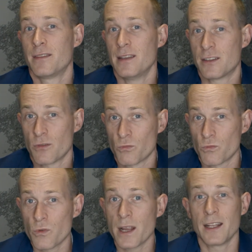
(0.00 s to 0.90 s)
it's a
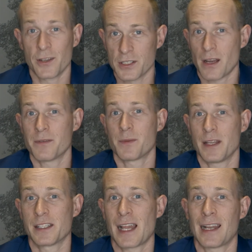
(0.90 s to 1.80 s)
really good time to be
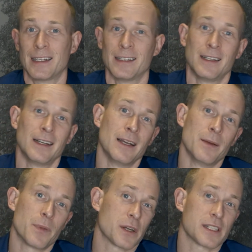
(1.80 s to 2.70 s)
a seller
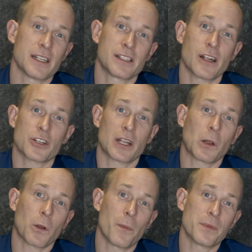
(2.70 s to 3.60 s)
because there's such
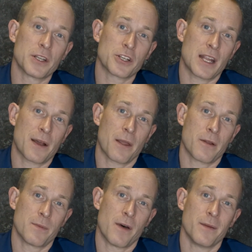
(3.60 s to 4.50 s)
little competition out there
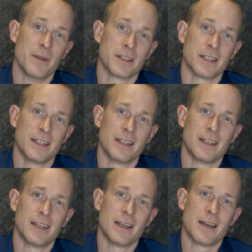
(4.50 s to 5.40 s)
at the moment.
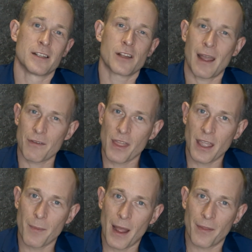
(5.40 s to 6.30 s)
So have a
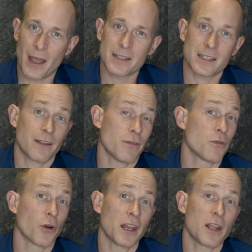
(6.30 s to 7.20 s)
think about that. And if you've
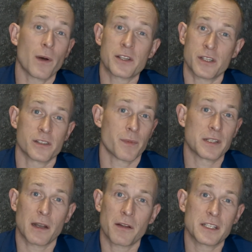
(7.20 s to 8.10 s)
got any questions, I'd be
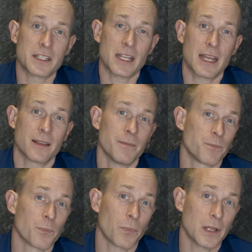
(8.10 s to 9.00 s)
delighted to take them.
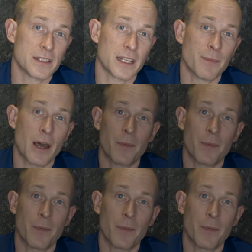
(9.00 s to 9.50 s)
Please email